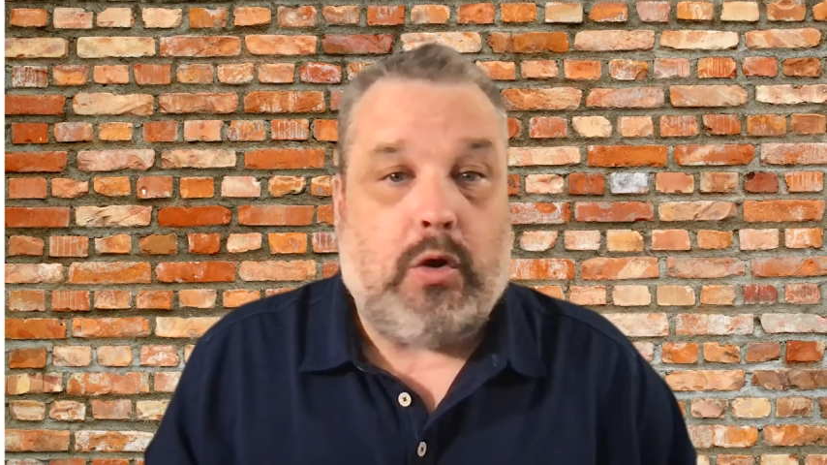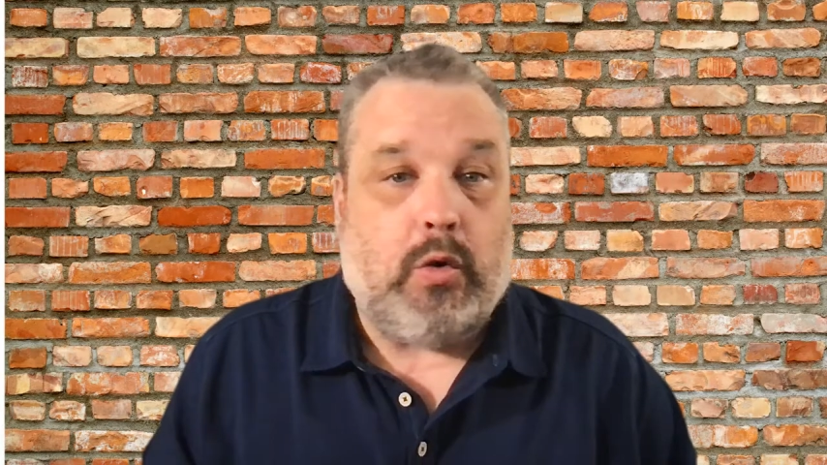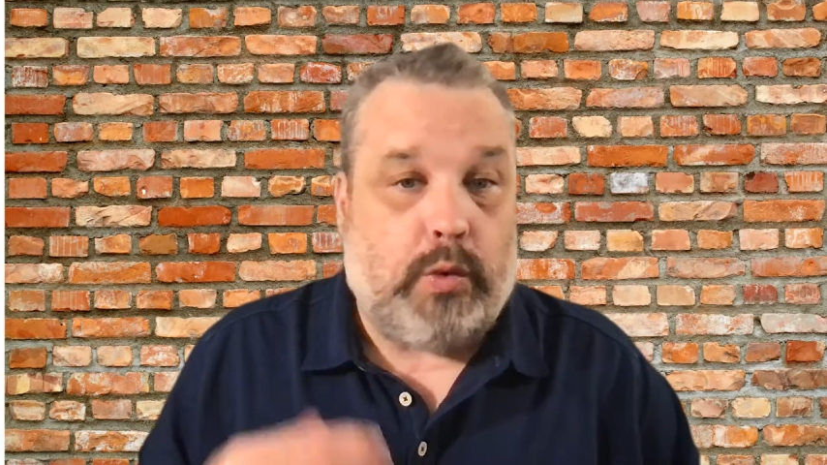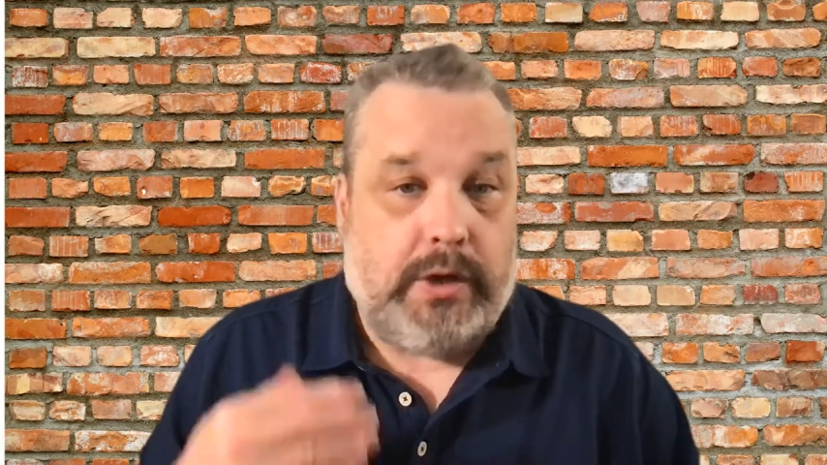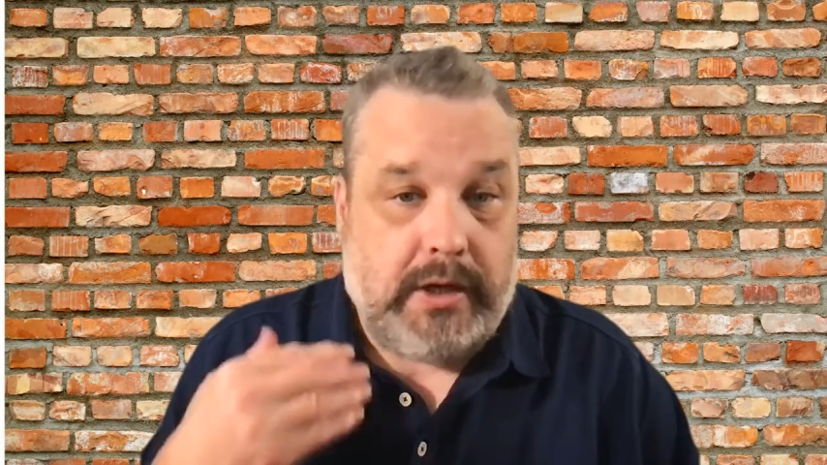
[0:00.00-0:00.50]

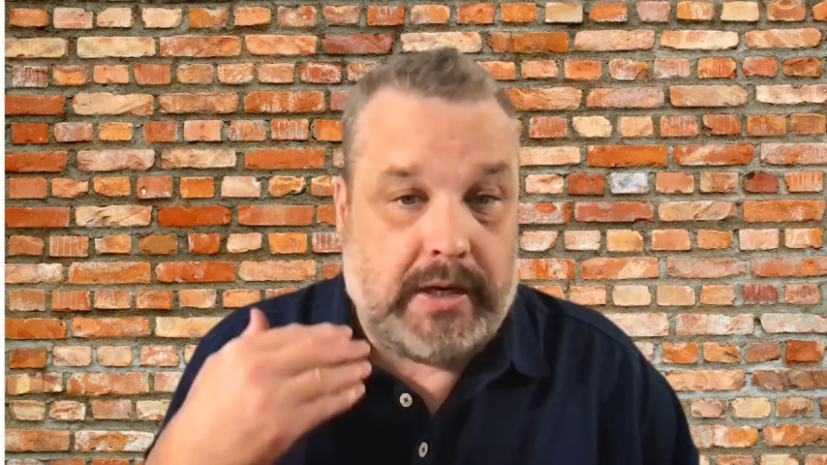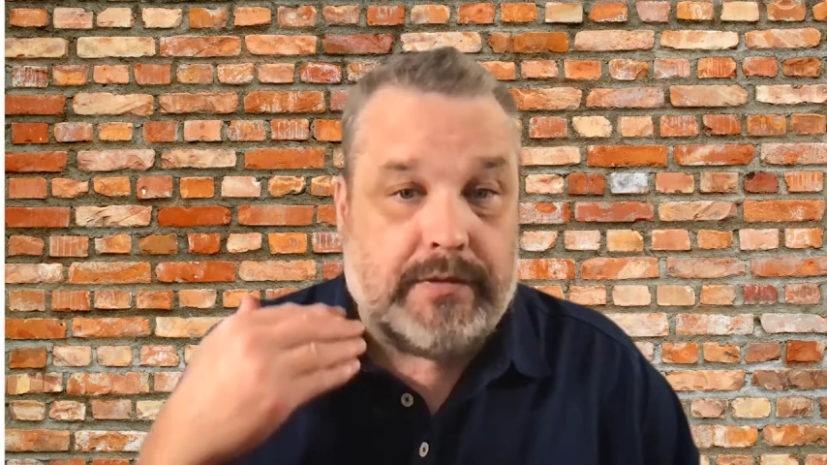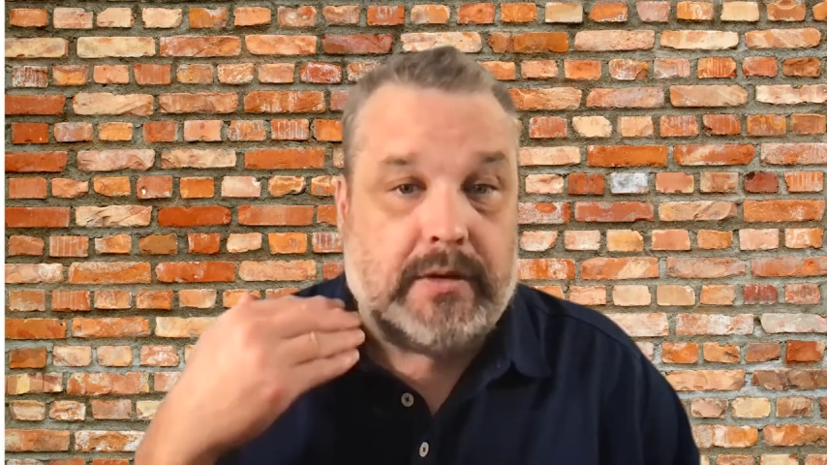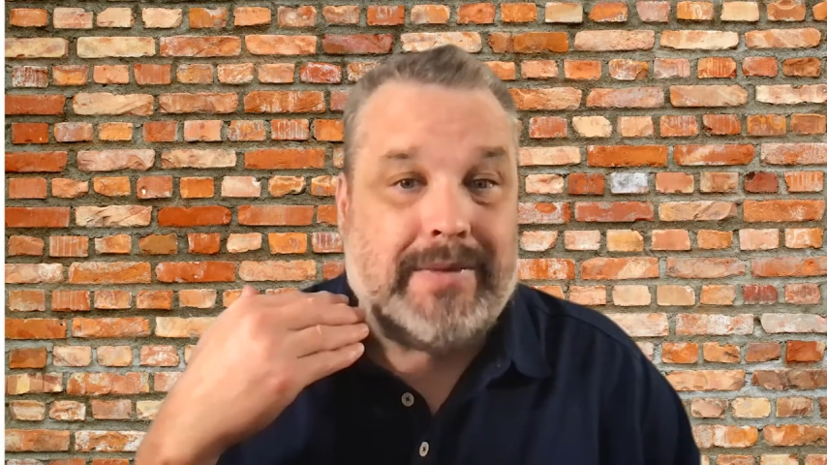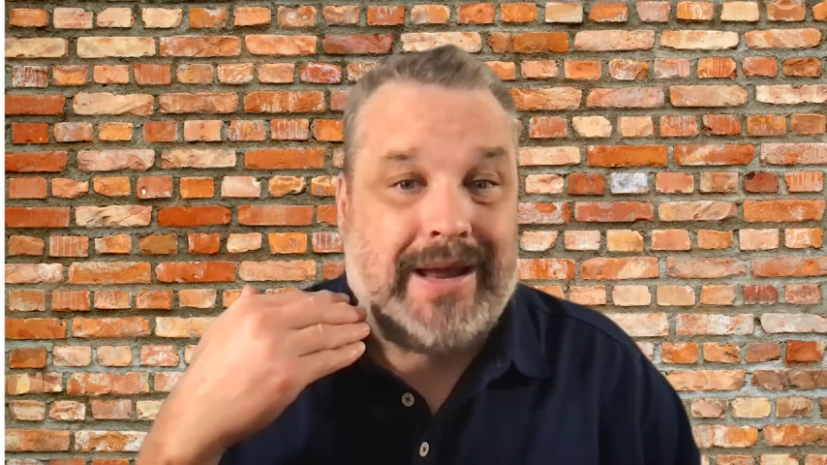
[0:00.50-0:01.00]
we give
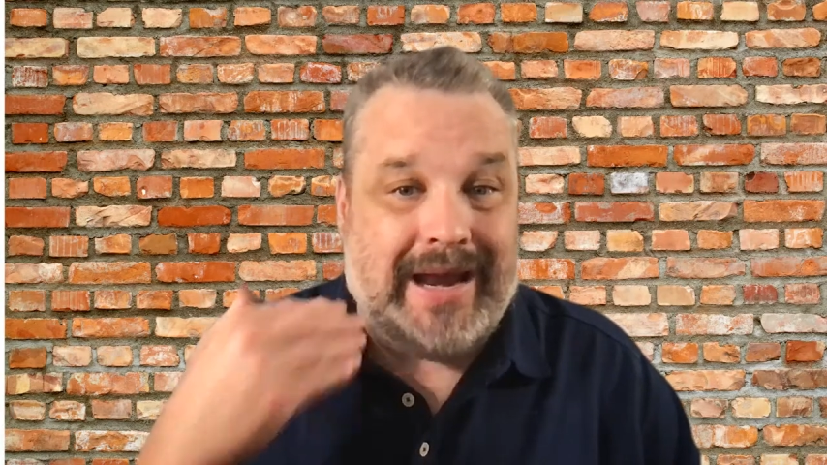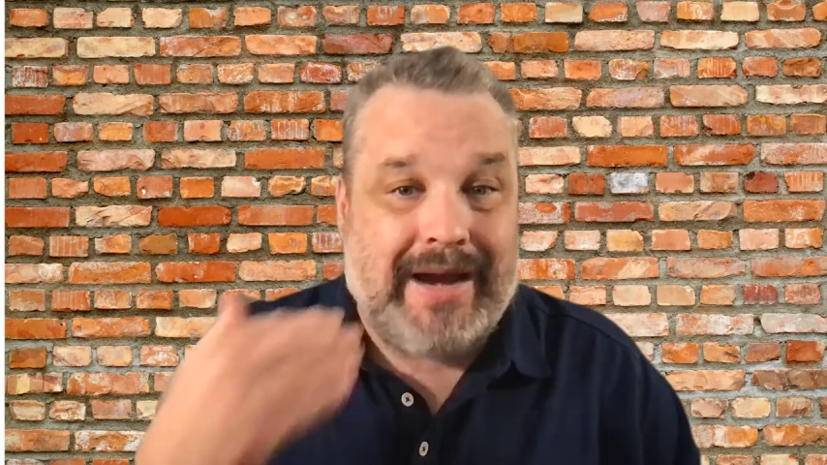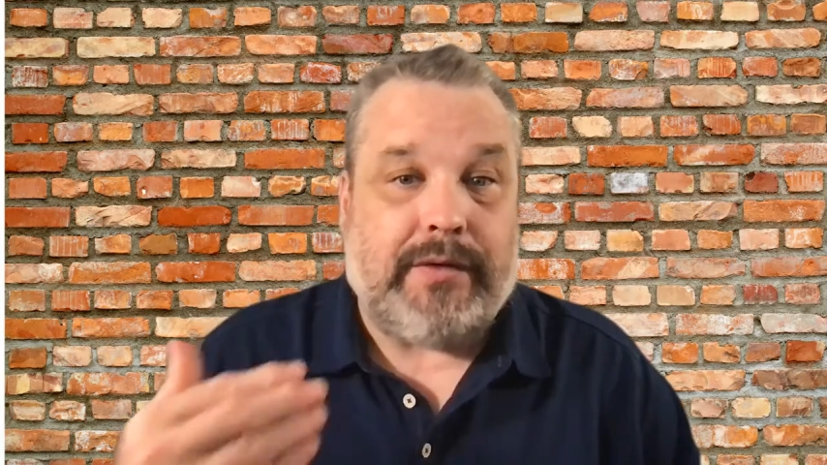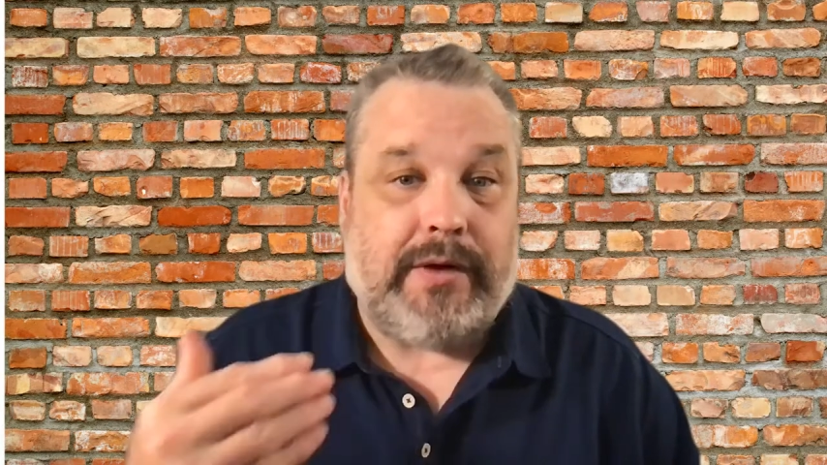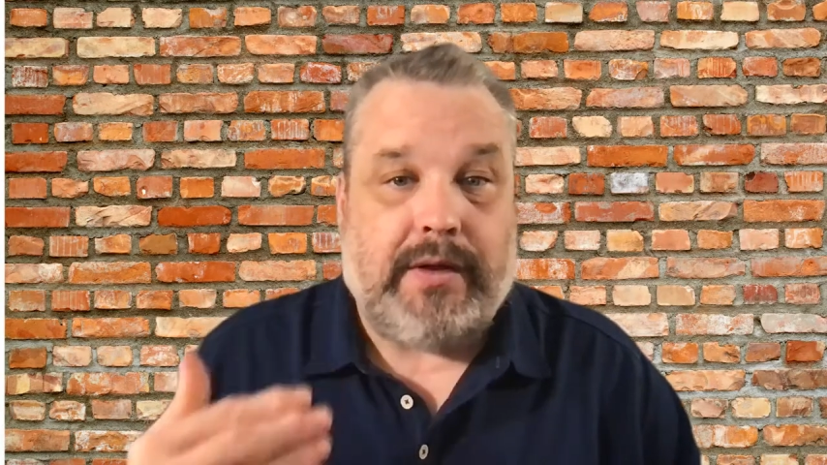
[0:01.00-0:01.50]
them
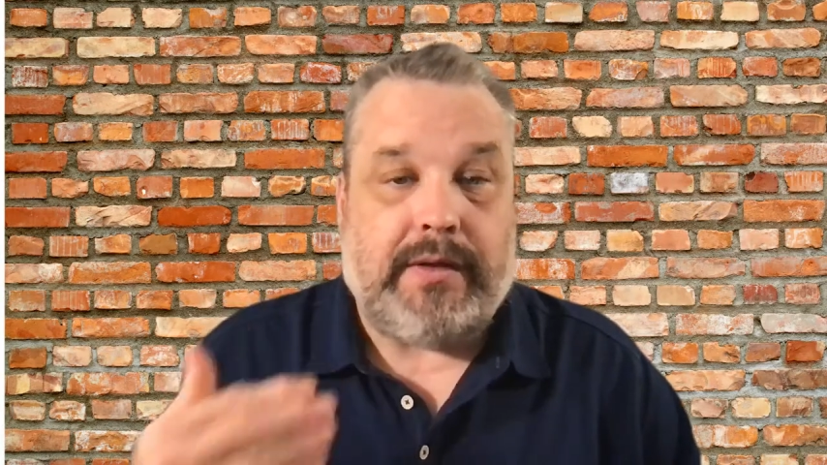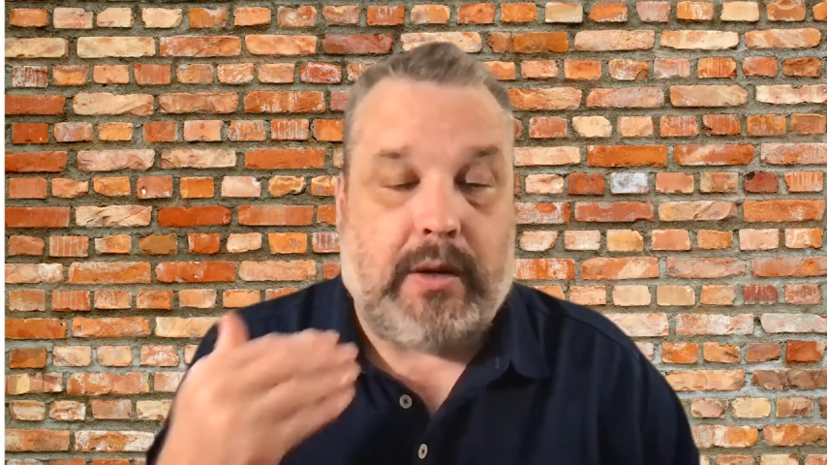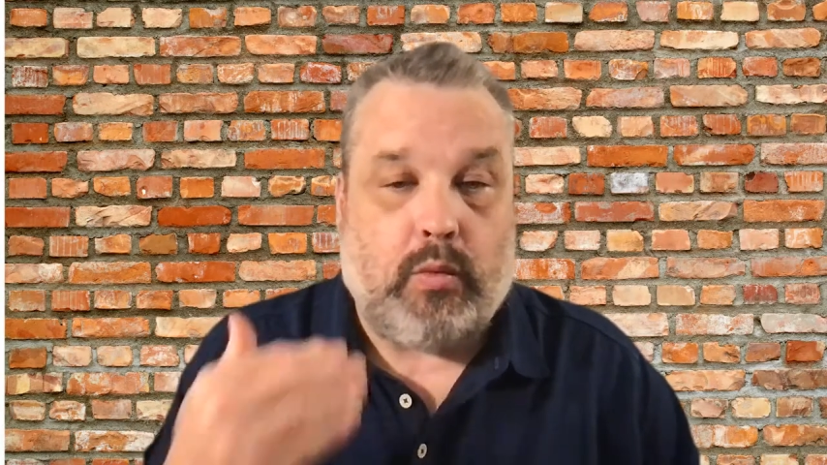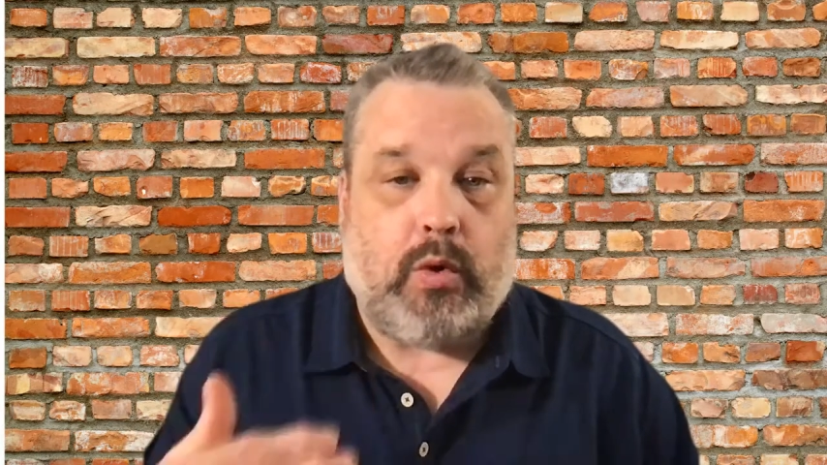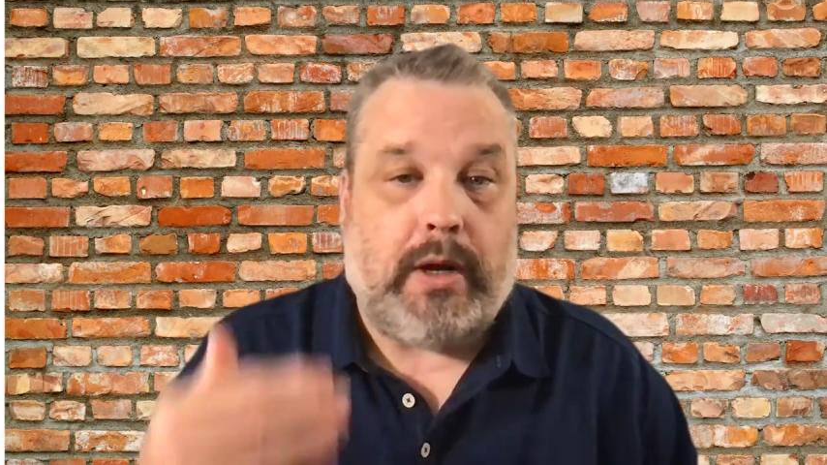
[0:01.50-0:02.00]
everything they
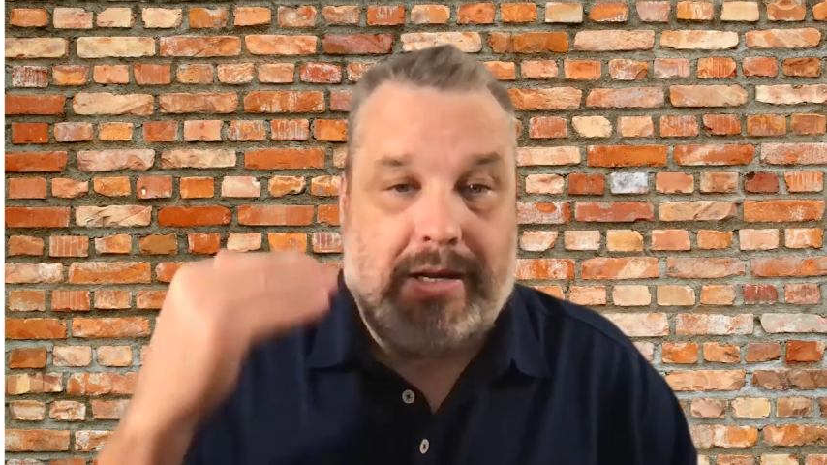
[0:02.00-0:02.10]
want,